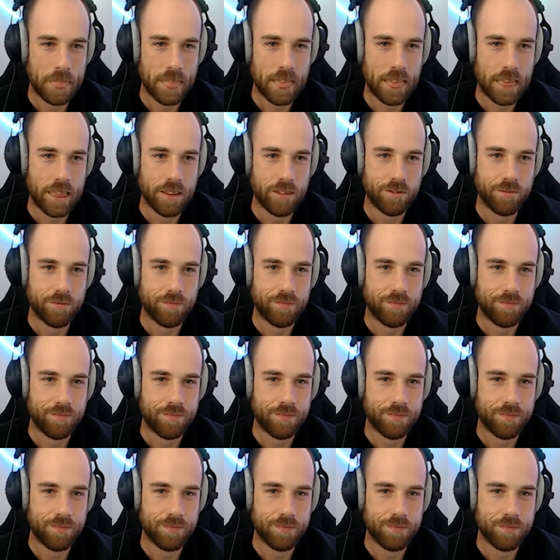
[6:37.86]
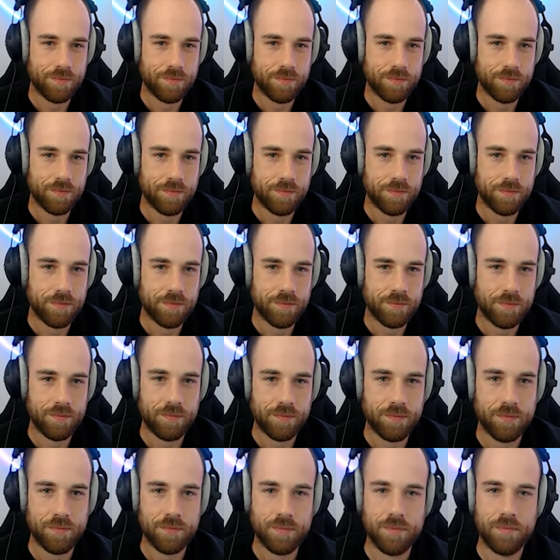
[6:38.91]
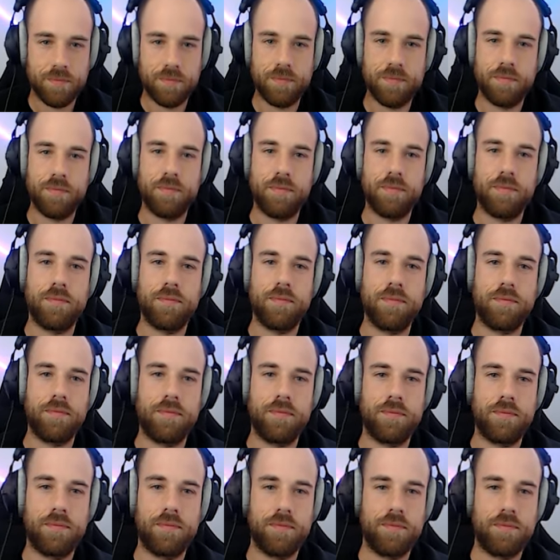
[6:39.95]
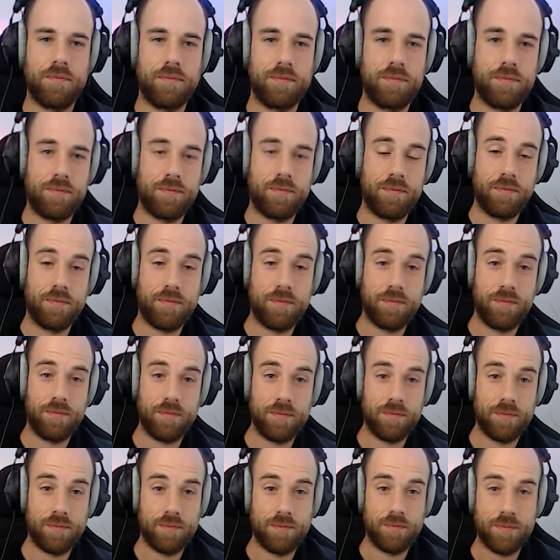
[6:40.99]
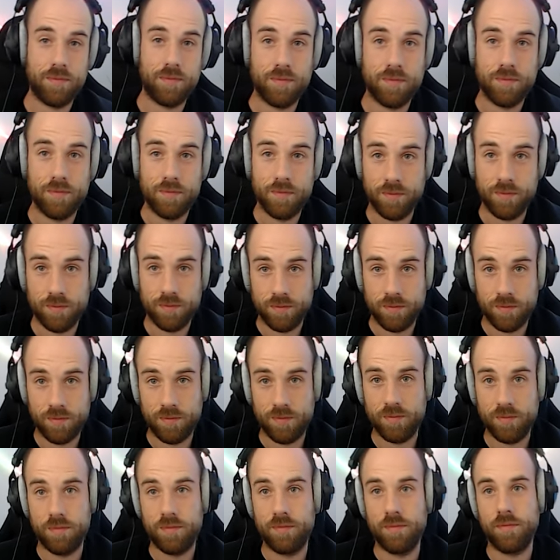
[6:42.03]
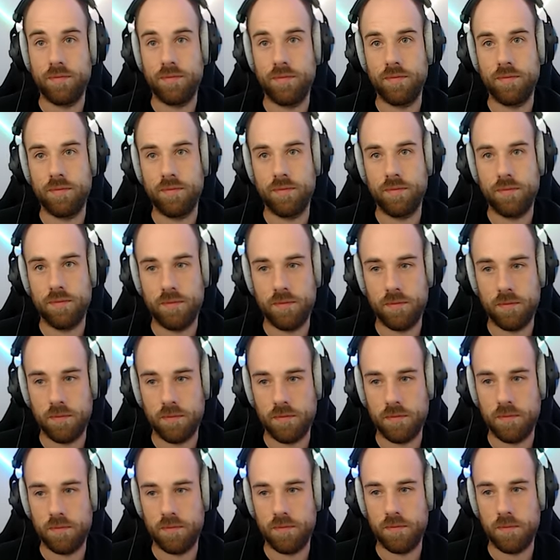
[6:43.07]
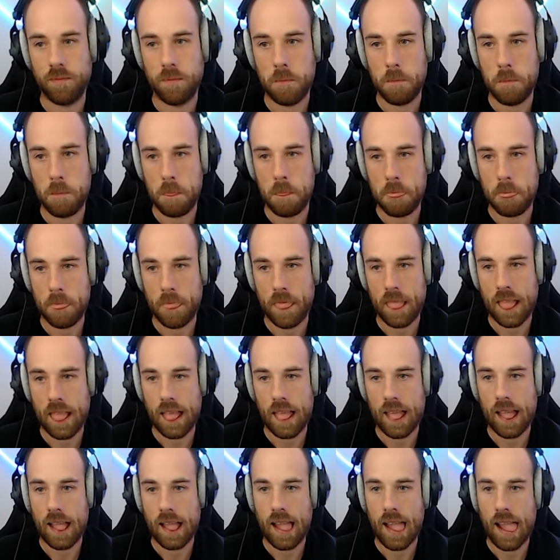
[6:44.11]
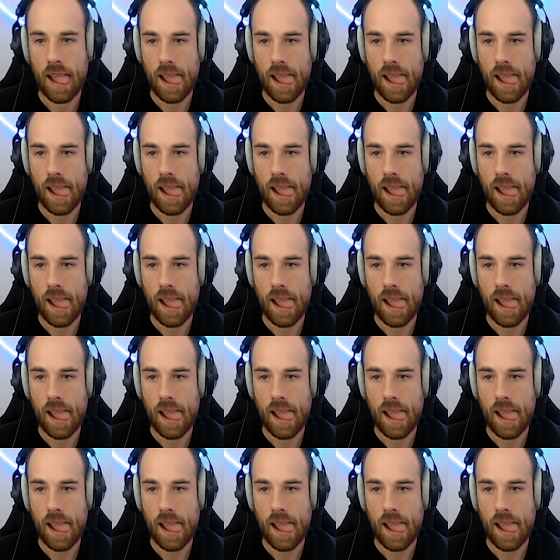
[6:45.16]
The person shown says nothing.